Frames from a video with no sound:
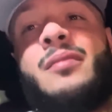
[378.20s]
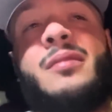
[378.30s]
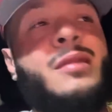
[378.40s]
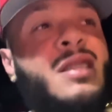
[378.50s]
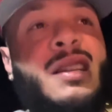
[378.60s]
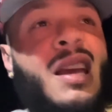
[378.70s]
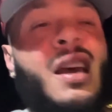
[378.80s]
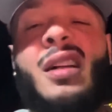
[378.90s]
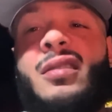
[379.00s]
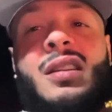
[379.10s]
stay
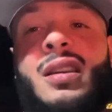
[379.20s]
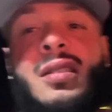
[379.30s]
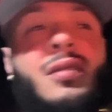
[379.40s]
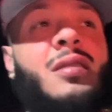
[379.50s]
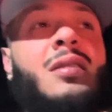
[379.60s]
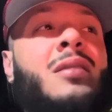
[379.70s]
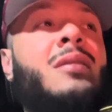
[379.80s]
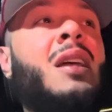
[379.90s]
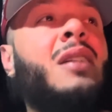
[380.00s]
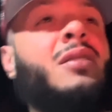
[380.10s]
healthy,
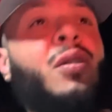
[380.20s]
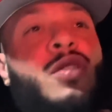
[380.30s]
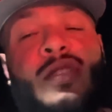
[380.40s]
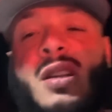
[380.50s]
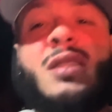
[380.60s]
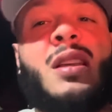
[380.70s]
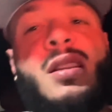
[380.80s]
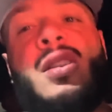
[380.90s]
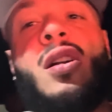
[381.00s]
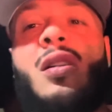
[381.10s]
and don't stress
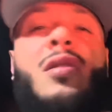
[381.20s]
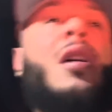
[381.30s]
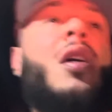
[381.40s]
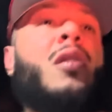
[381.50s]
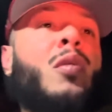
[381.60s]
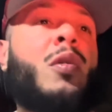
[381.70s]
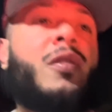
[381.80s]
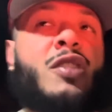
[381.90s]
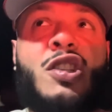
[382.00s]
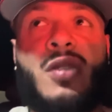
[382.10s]
things that aren't
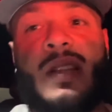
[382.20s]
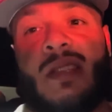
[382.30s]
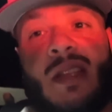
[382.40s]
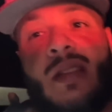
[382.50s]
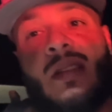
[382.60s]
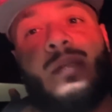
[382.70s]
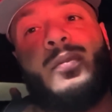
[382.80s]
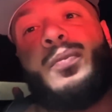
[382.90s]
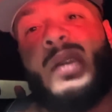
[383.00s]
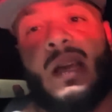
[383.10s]
worth stressing
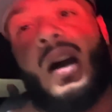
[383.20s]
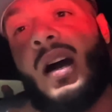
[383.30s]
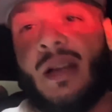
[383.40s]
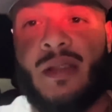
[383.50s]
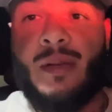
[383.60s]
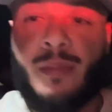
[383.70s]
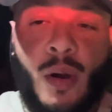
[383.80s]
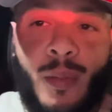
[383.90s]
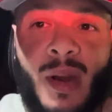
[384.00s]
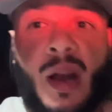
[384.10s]
beyond the
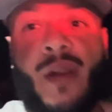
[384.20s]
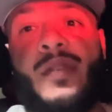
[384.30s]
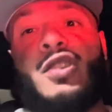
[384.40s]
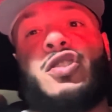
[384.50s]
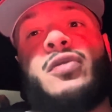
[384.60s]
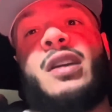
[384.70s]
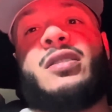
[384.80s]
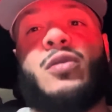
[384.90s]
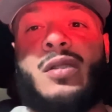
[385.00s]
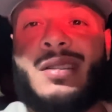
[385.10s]
moment of the
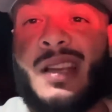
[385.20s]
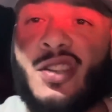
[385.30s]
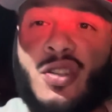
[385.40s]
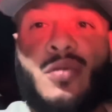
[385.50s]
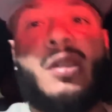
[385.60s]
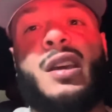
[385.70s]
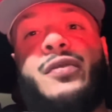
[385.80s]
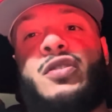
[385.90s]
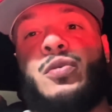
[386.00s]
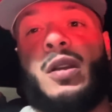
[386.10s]
stress or attention you
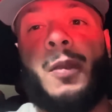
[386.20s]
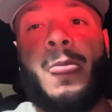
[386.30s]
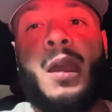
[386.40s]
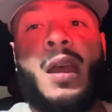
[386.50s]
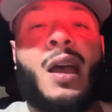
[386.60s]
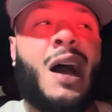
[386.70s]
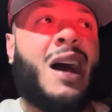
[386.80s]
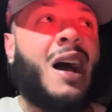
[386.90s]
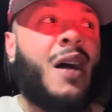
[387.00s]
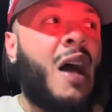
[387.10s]
give to it.
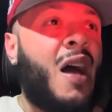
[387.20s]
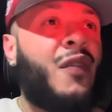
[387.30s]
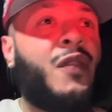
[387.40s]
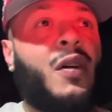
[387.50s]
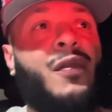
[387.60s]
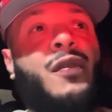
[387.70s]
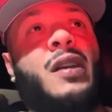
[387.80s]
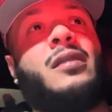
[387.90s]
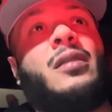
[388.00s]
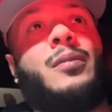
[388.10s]
I fell
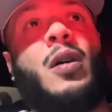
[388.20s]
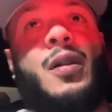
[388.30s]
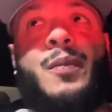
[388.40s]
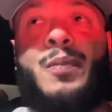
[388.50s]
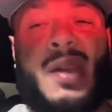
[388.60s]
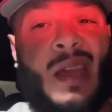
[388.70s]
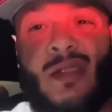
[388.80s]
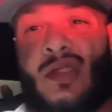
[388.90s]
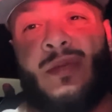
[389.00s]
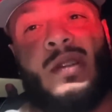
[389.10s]
victim on paying
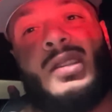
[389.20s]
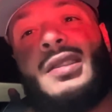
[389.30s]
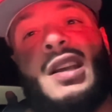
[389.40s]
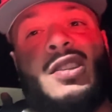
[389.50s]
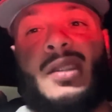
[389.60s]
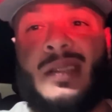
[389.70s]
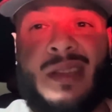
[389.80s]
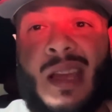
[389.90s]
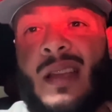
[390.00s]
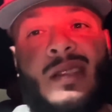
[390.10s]
too much attention to
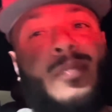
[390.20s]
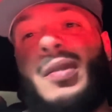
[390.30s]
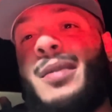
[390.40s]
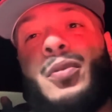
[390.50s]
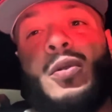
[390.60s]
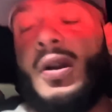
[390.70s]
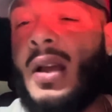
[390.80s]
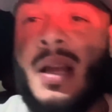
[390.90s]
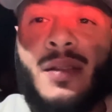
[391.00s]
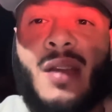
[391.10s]
things and people
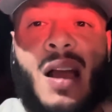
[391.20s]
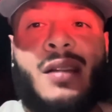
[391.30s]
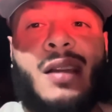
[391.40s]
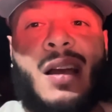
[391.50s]
that